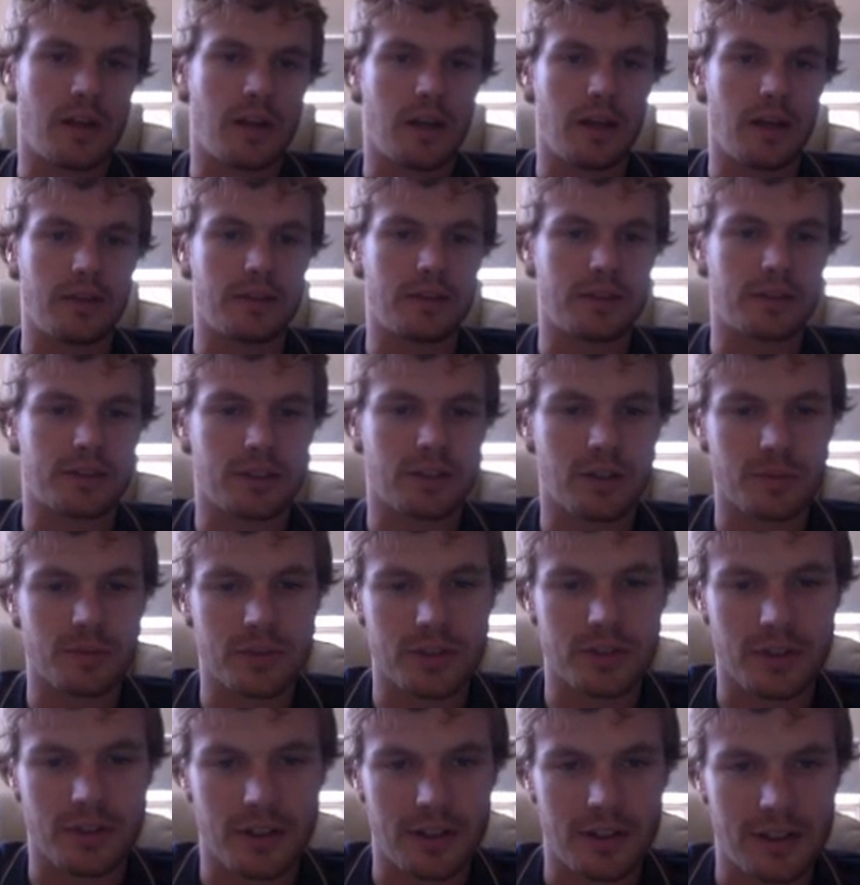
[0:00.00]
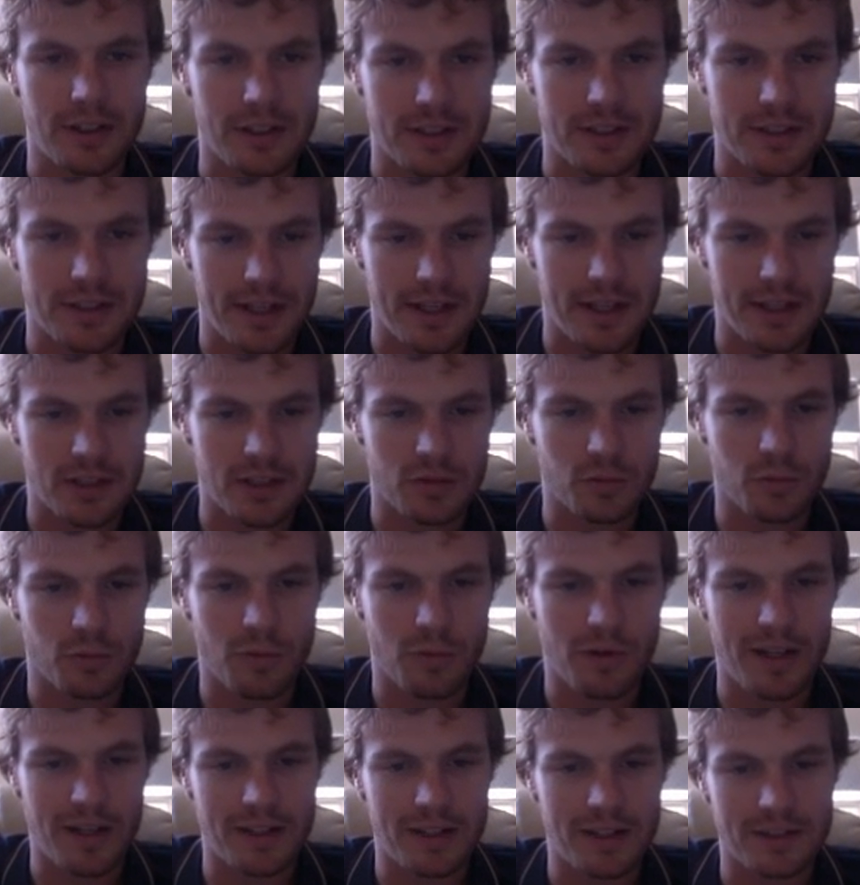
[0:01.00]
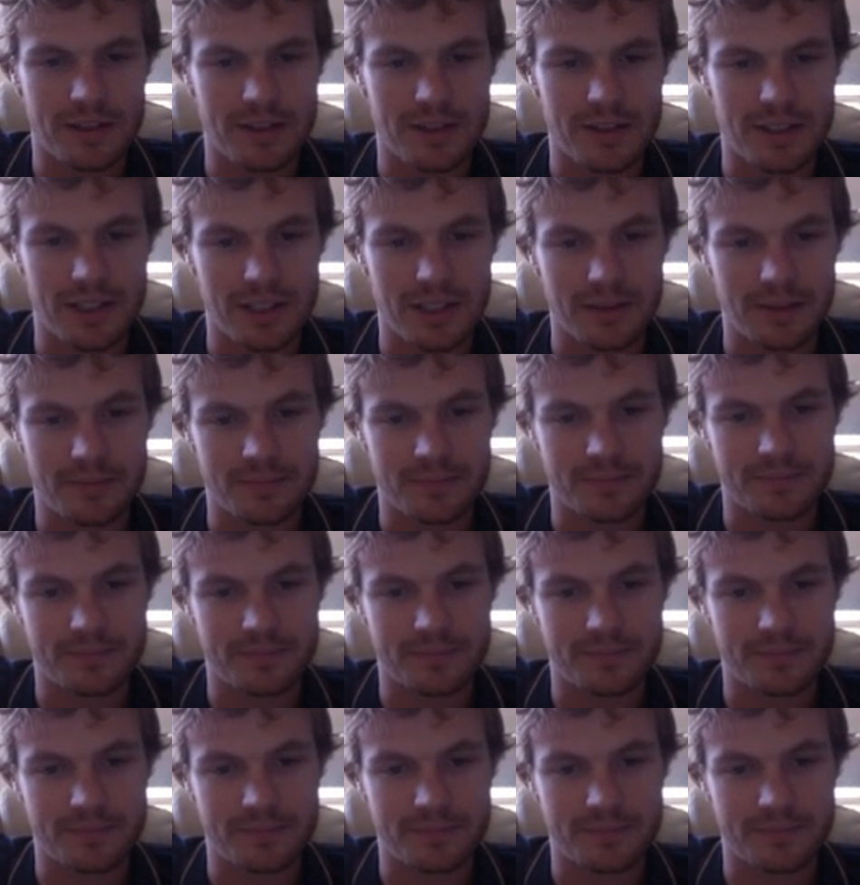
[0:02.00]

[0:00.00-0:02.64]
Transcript: And this top side is S1 to d,